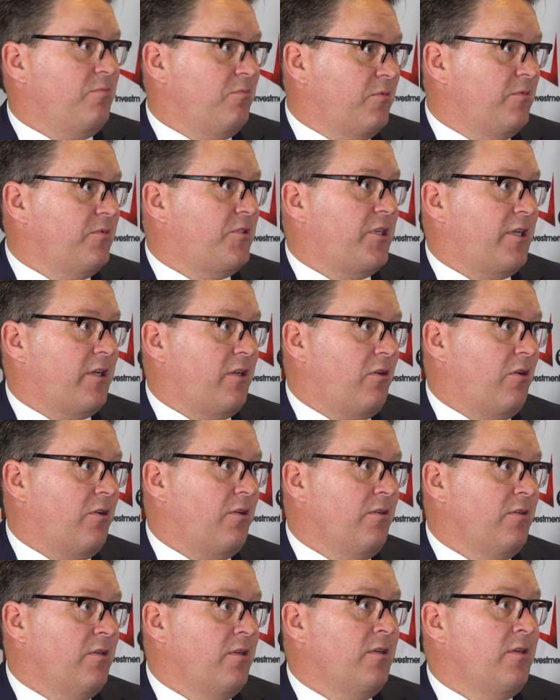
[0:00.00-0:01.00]
We've shared a lot
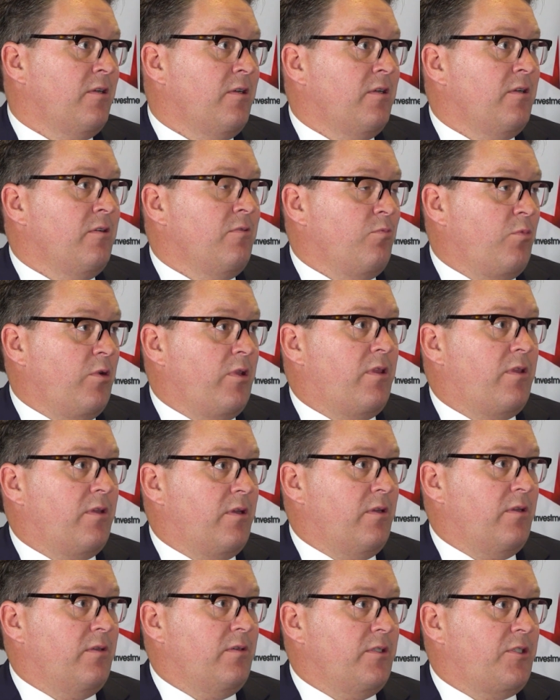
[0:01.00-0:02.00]
with
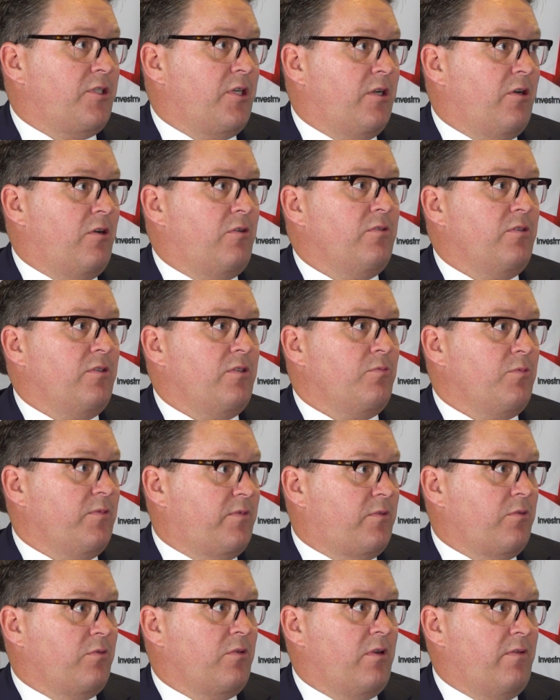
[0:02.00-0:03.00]
the shareholders. We've
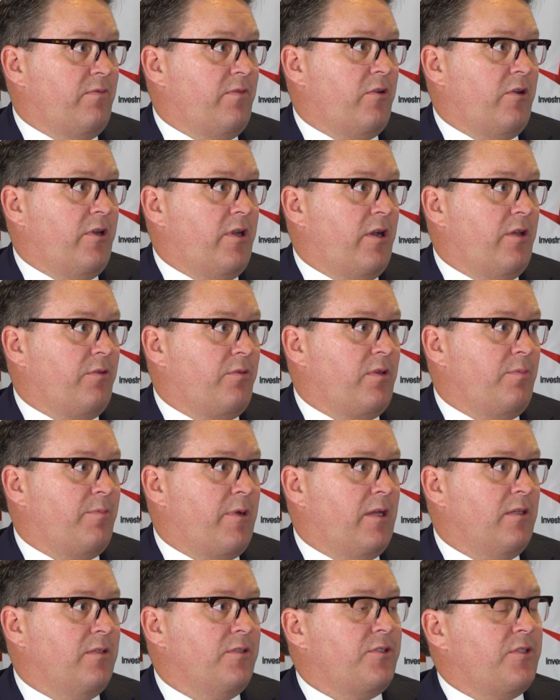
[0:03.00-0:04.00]
still got a very healthy
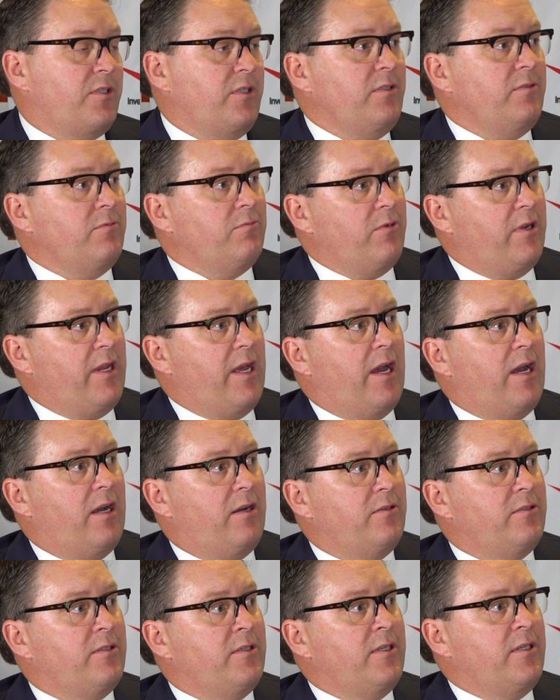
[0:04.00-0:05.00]
balance sheet. We're
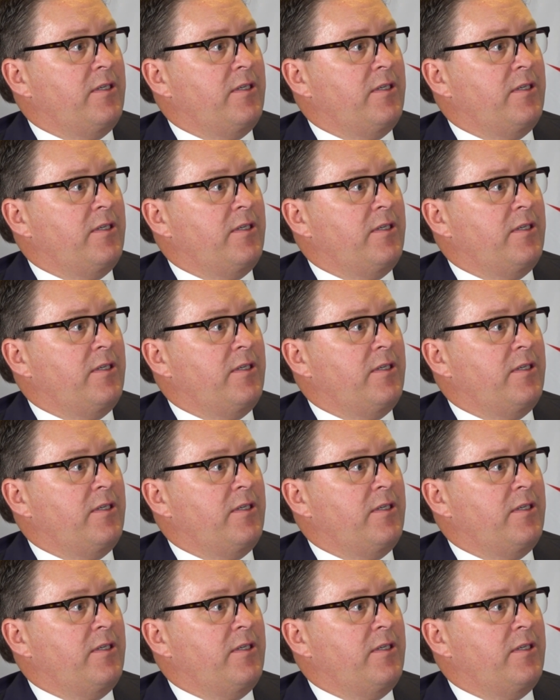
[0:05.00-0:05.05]
now